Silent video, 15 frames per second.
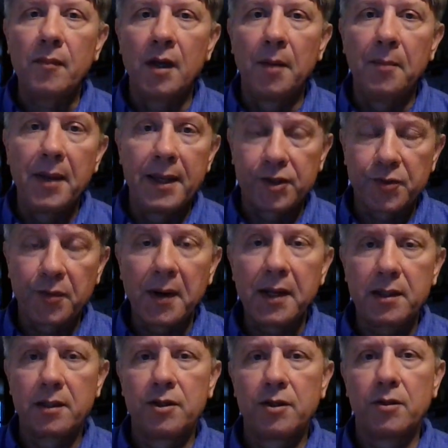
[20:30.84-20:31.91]
It's
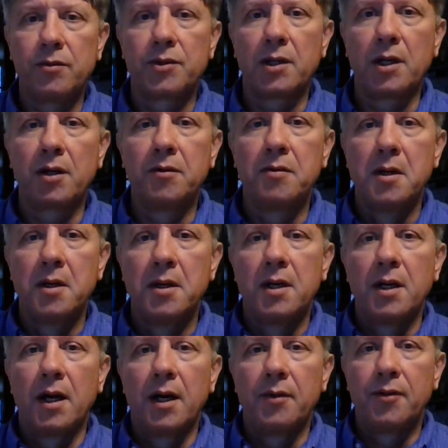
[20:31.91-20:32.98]
right to do so.
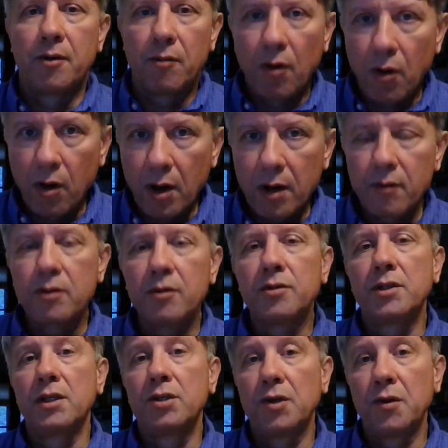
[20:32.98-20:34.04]
There are those
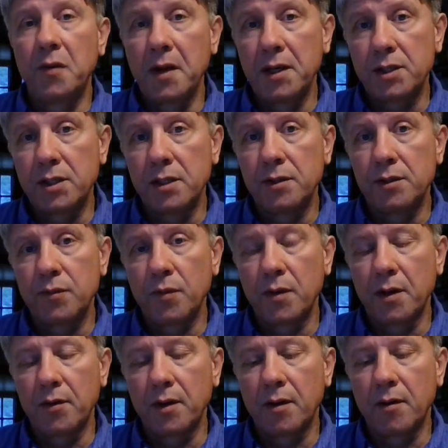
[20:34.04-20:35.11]
situations
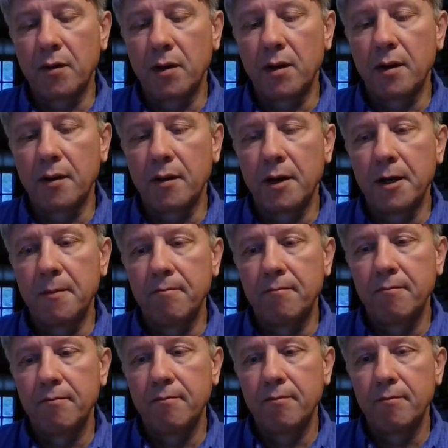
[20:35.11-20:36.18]
where there
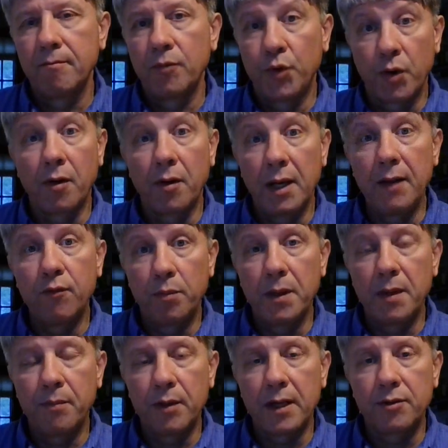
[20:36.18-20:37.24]
are evil
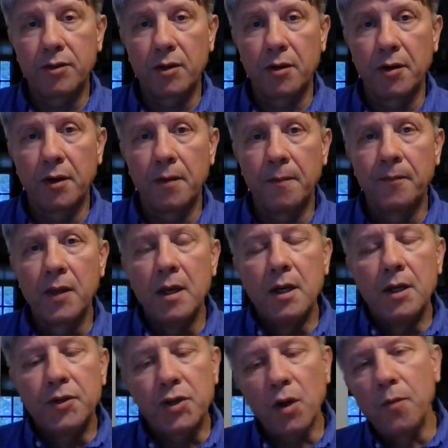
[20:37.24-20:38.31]
people out to hurt you.
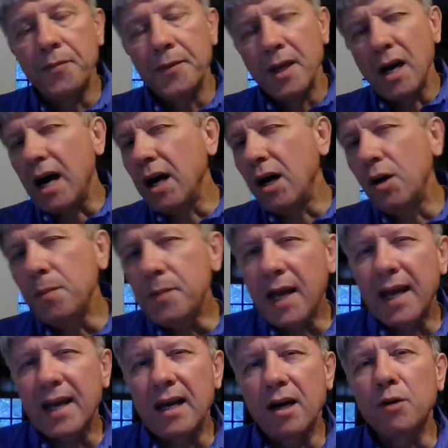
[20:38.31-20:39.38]
So I hope
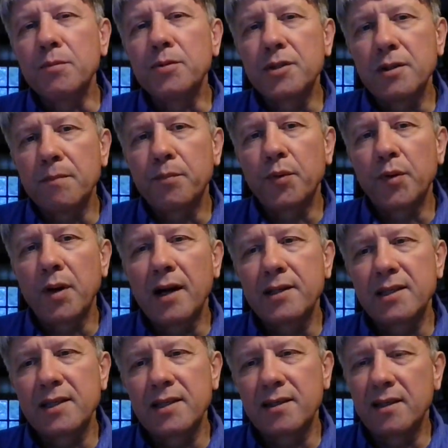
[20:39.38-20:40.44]
that helps to
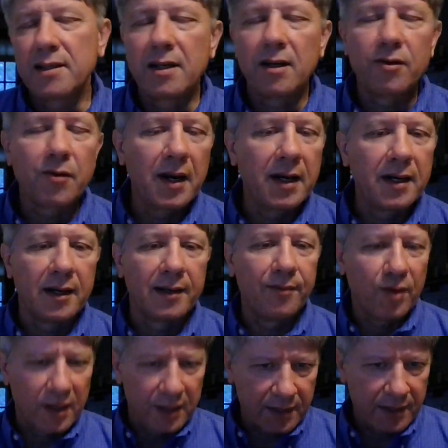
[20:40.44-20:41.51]
process this. Now,
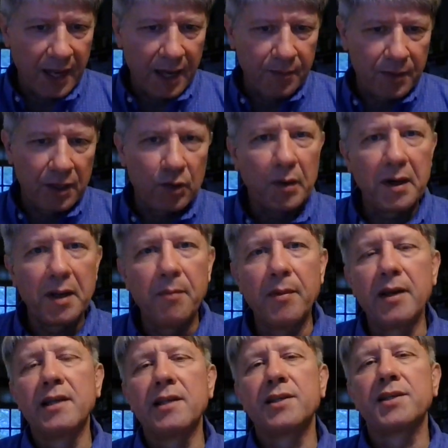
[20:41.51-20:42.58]
granted, it's taken me 20
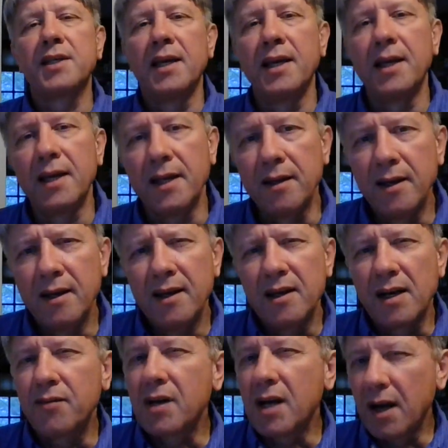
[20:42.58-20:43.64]
minutes, and
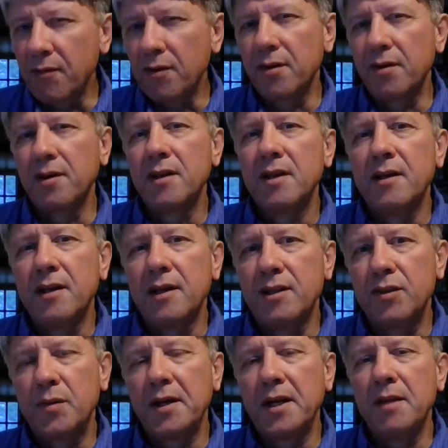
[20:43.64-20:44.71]
I've covered in
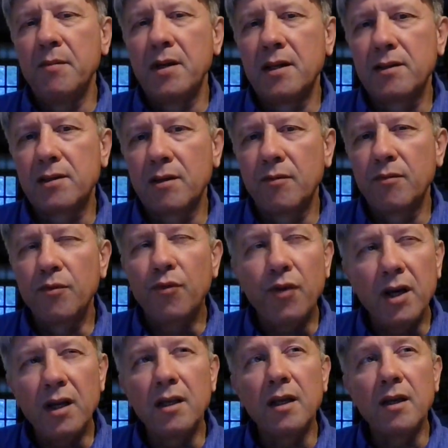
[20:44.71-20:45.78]
20 minutes a
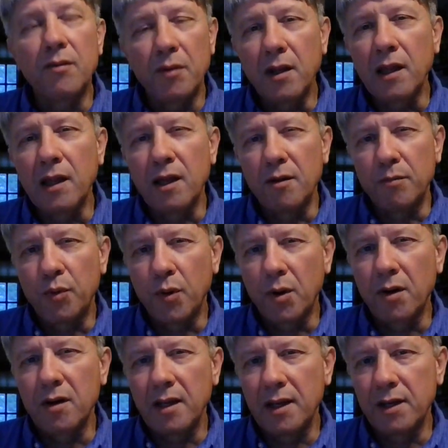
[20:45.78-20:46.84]
really, really
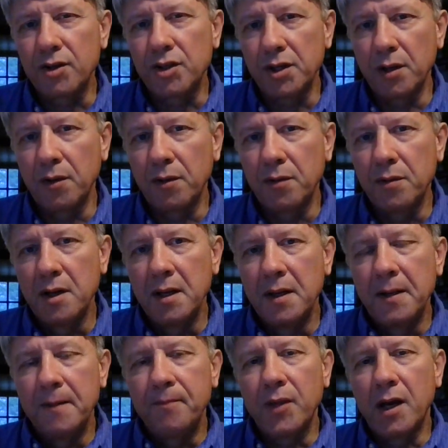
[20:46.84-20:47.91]
important issue
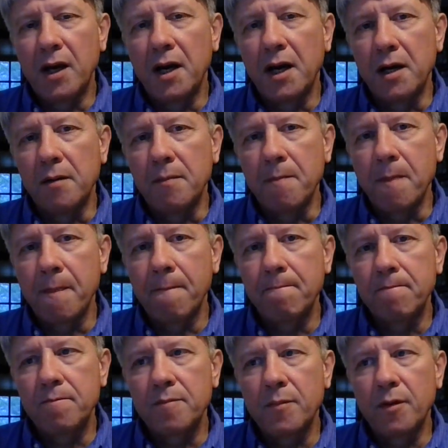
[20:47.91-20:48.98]

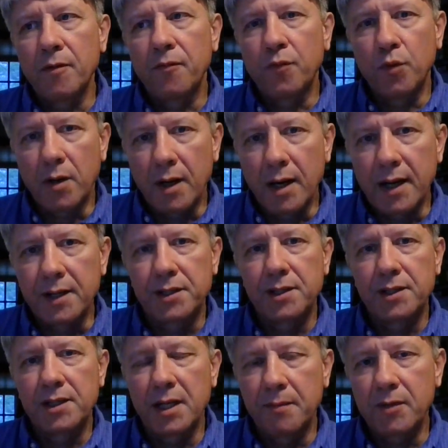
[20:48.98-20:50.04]
for us
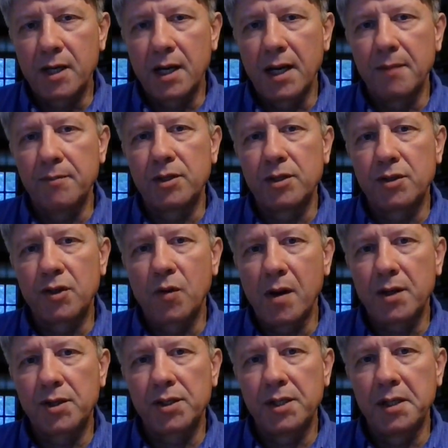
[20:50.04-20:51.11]
sometimes, this
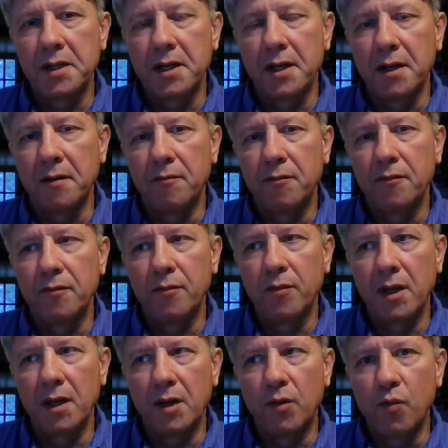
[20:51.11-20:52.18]
question of,
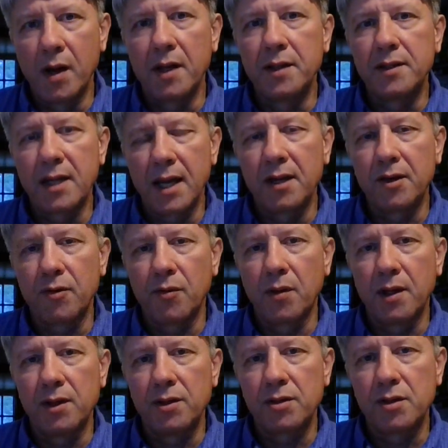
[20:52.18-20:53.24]
you know, when to end a
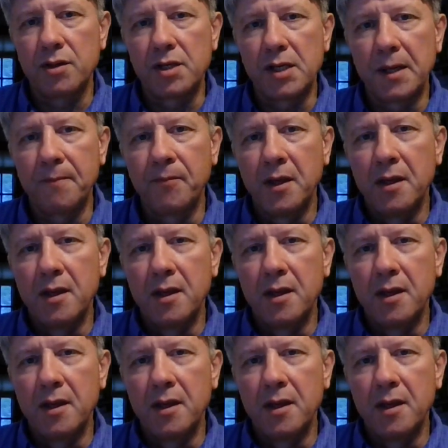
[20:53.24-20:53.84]
relationship.